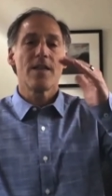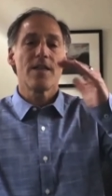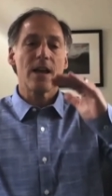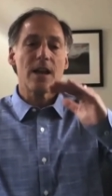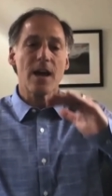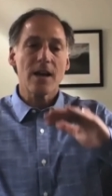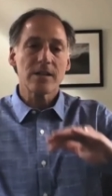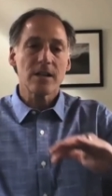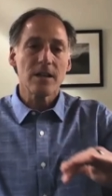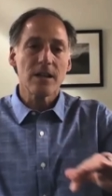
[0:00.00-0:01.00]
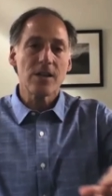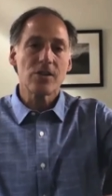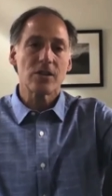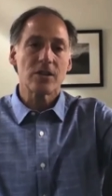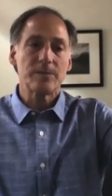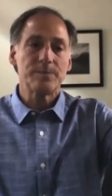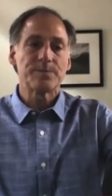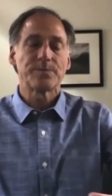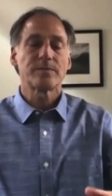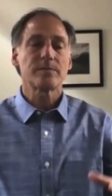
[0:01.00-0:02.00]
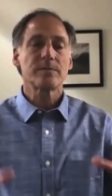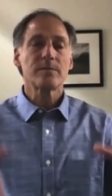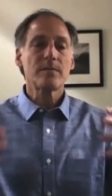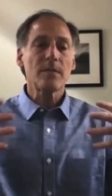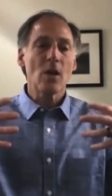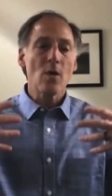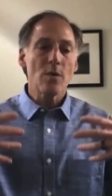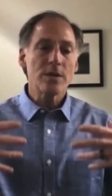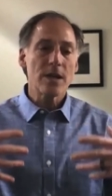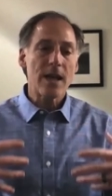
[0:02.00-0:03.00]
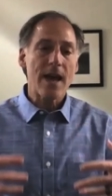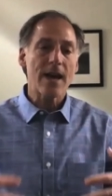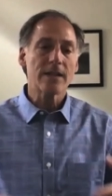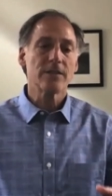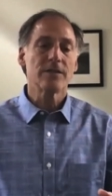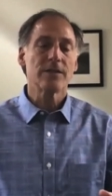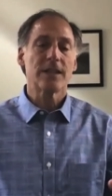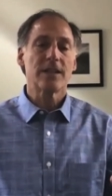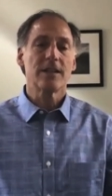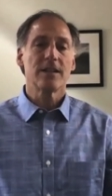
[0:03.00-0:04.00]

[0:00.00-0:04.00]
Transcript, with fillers: that exhalation, when done actively,